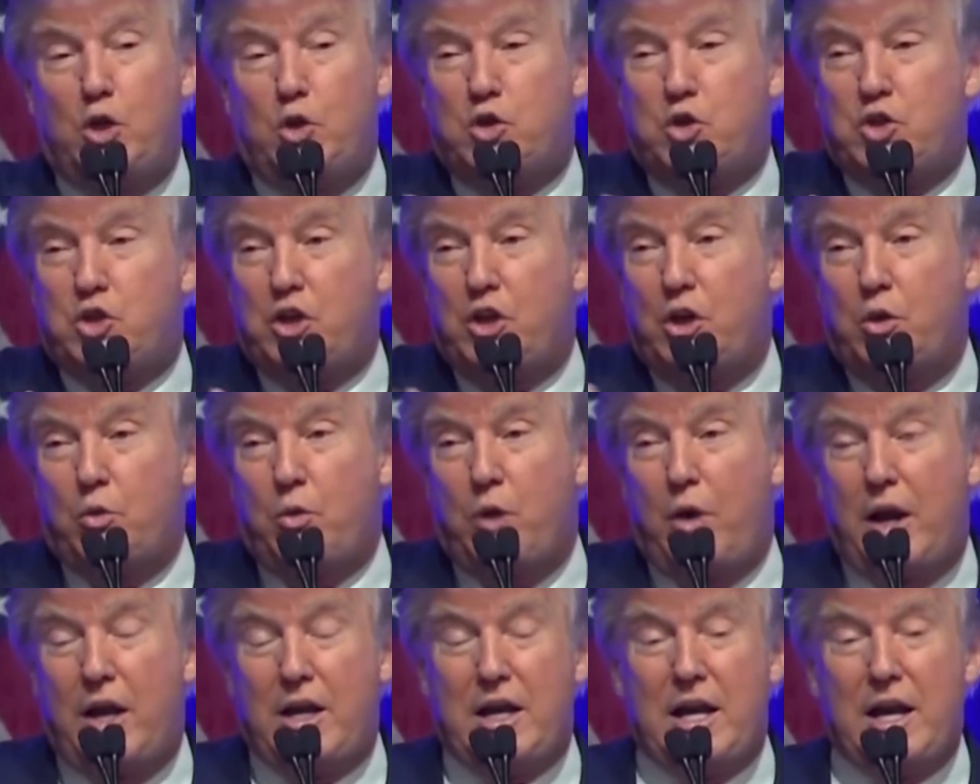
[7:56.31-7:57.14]
I just
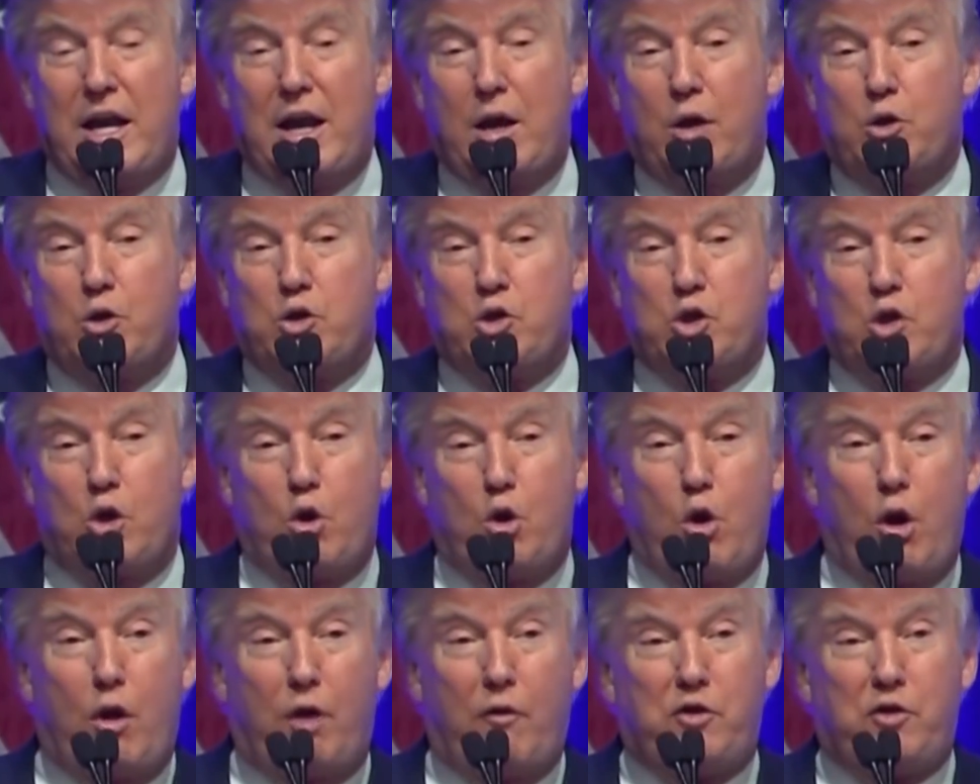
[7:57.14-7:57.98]
don't believe that Trump
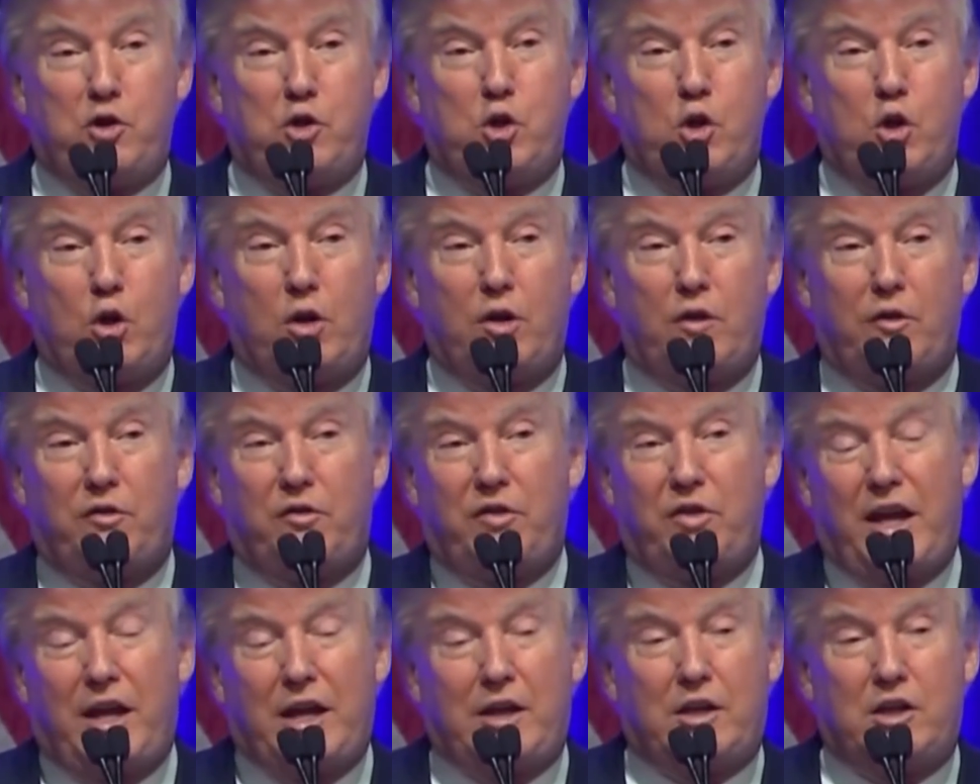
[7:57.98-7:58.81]
is
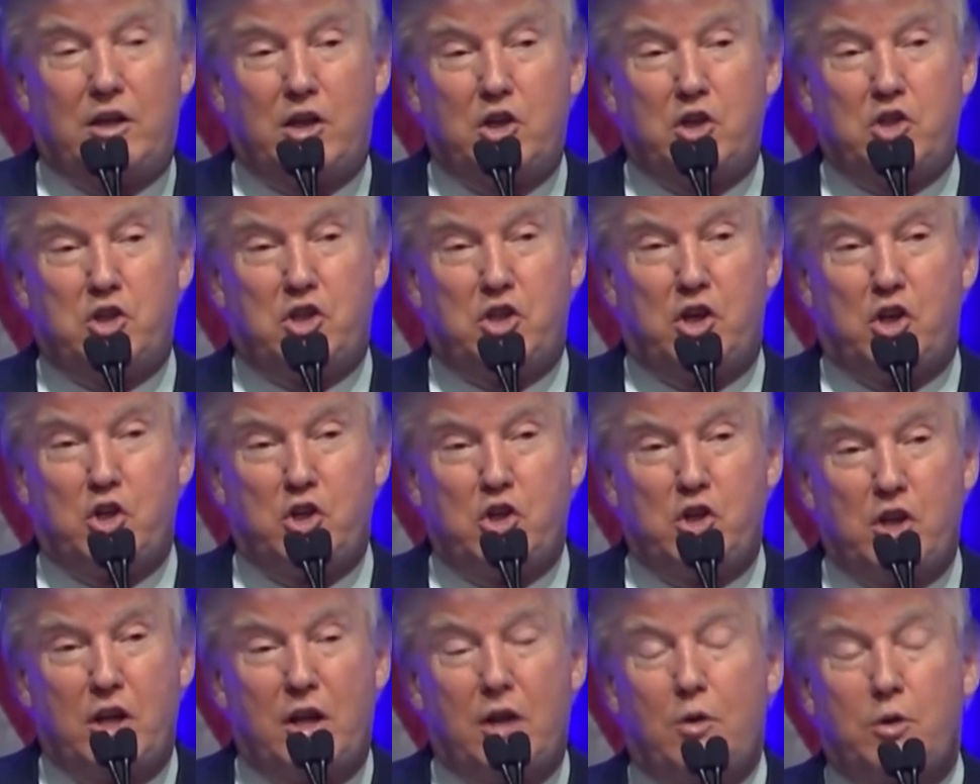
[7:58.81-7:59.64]
uh,
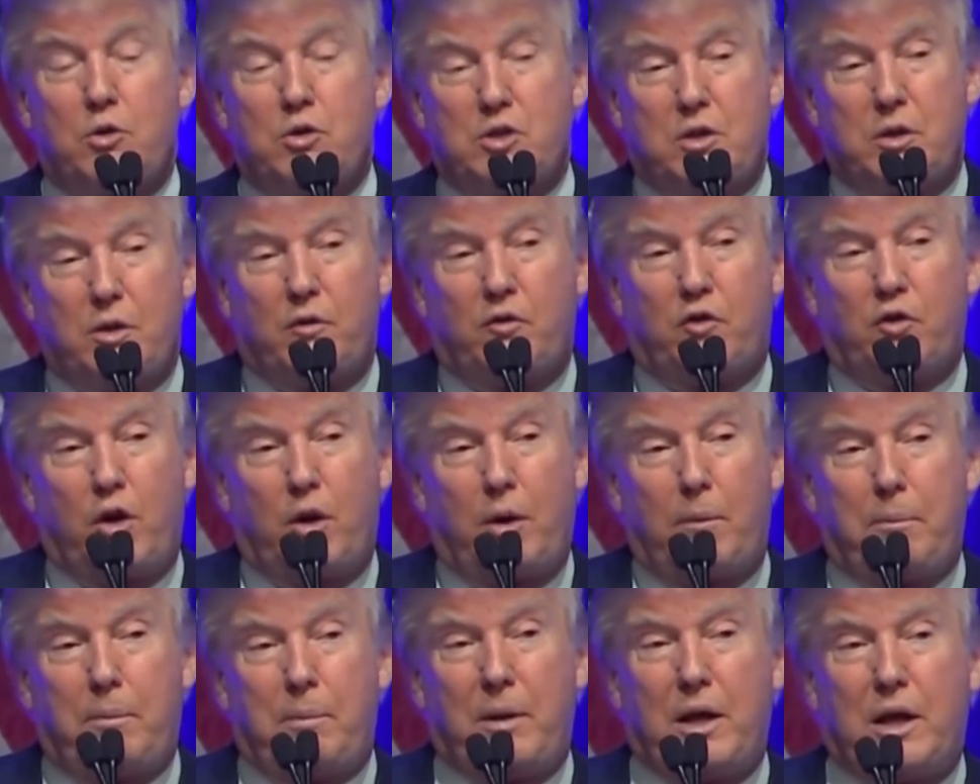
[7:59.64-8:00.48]
particularly
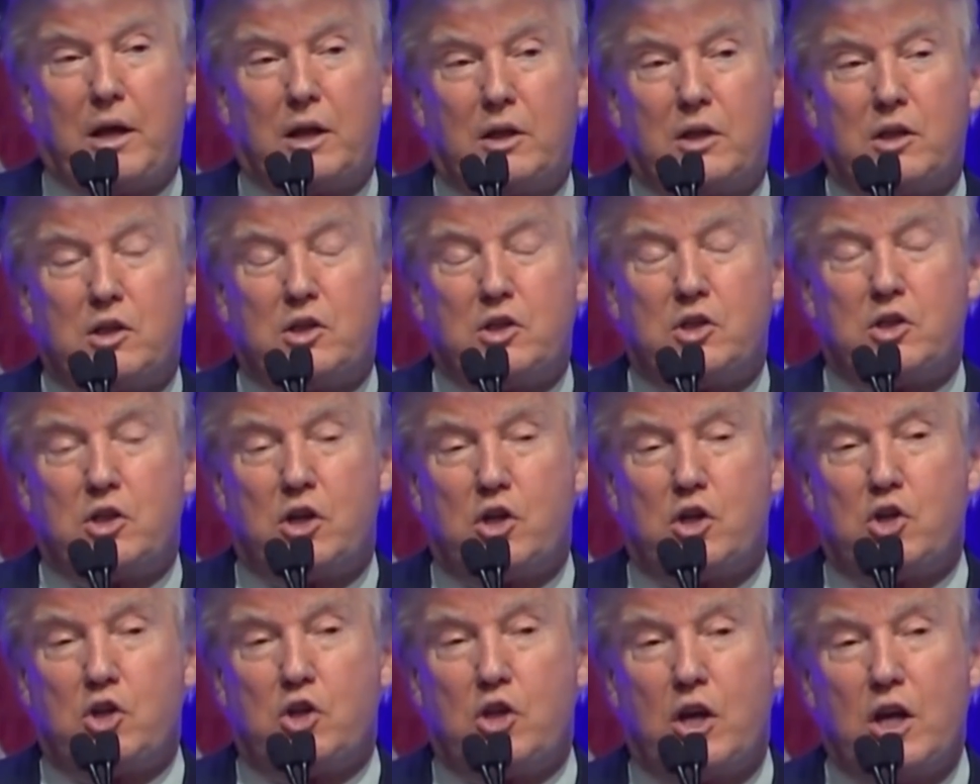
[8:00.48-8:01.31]
keen on following
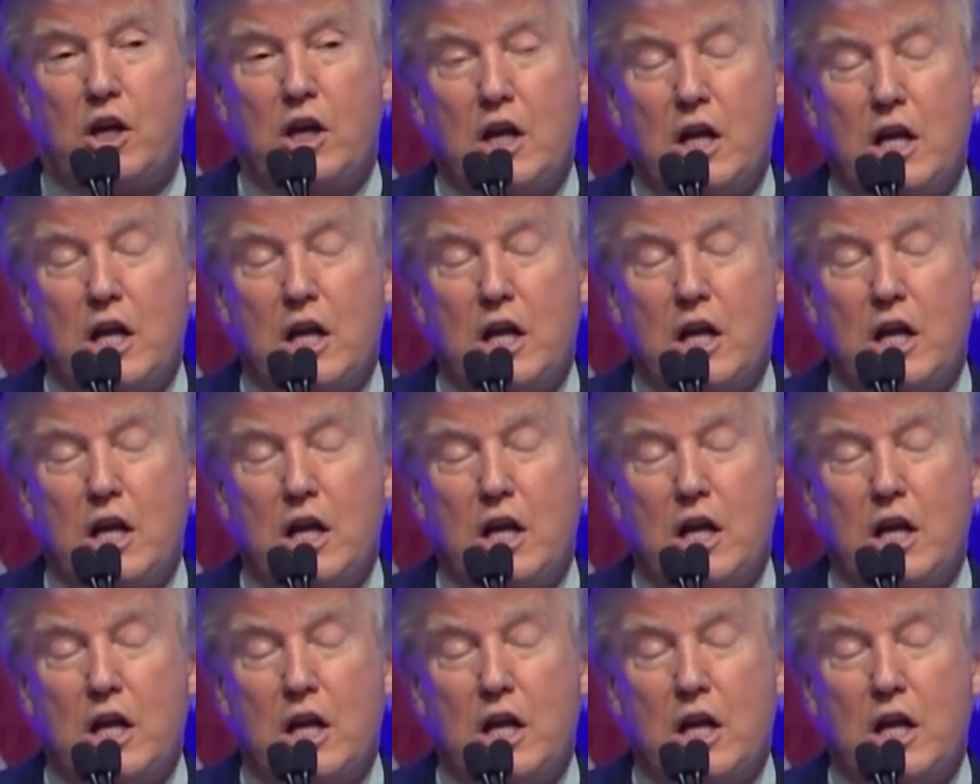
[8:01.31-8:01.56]
that type